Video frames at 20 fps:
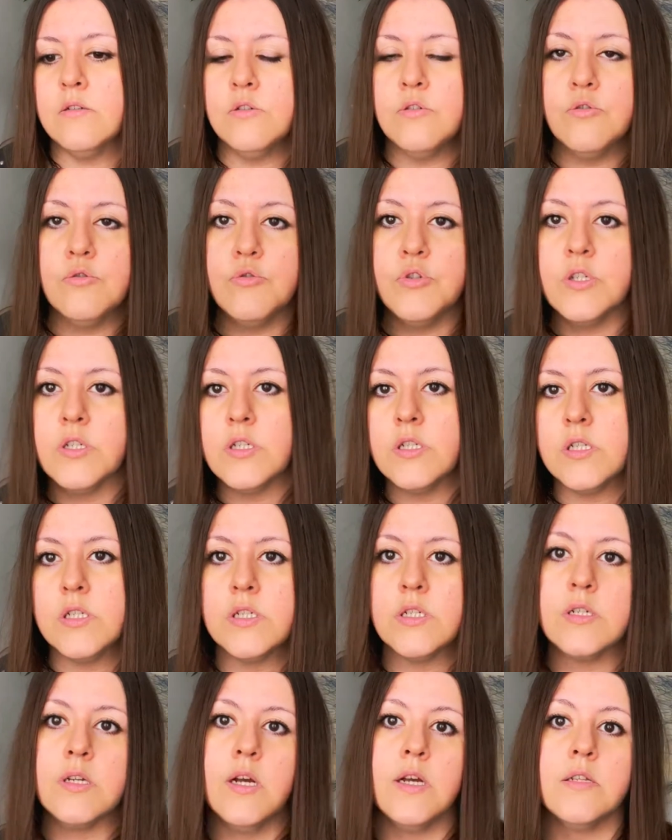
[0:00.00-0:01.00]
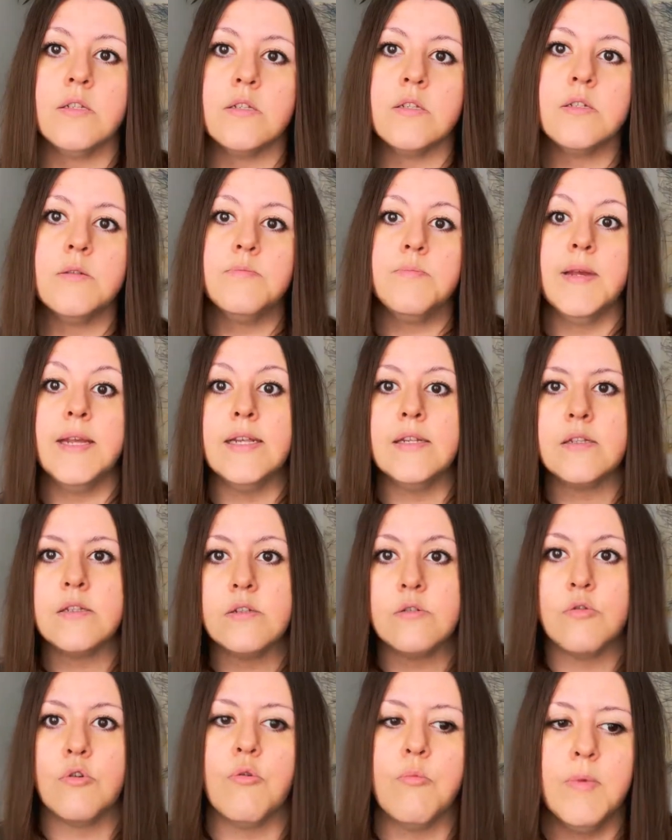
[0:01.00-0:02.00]
you just can't
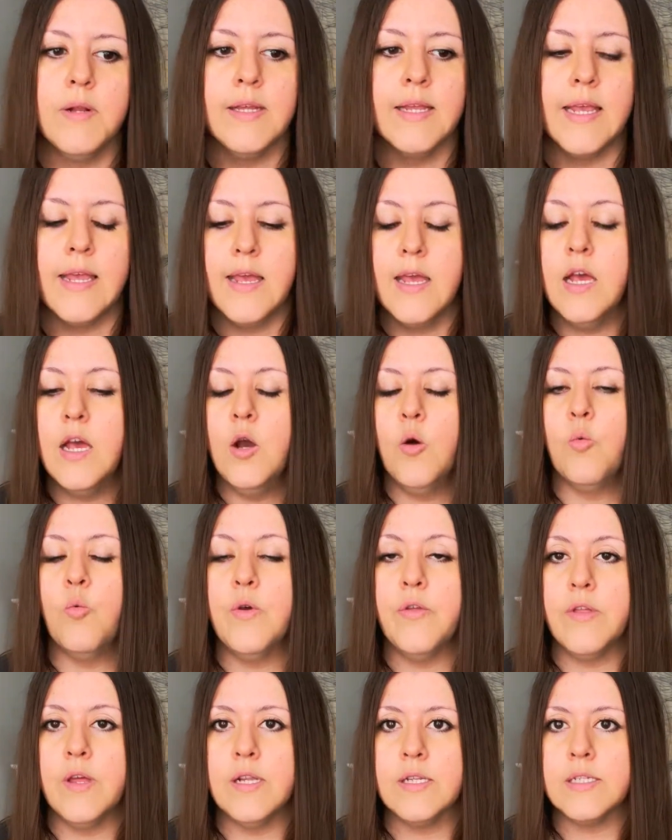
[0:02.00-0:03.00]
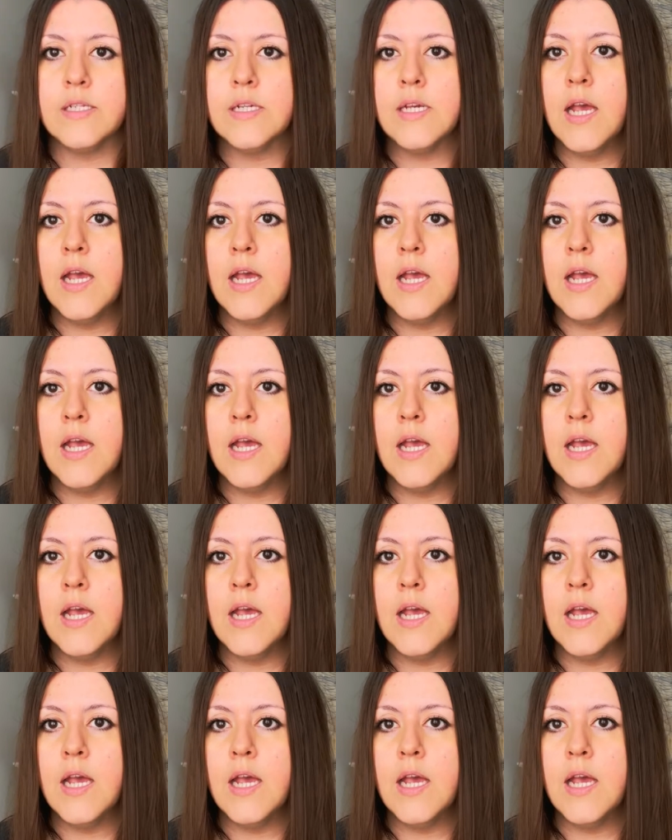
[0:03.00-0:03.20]
paint normally with it.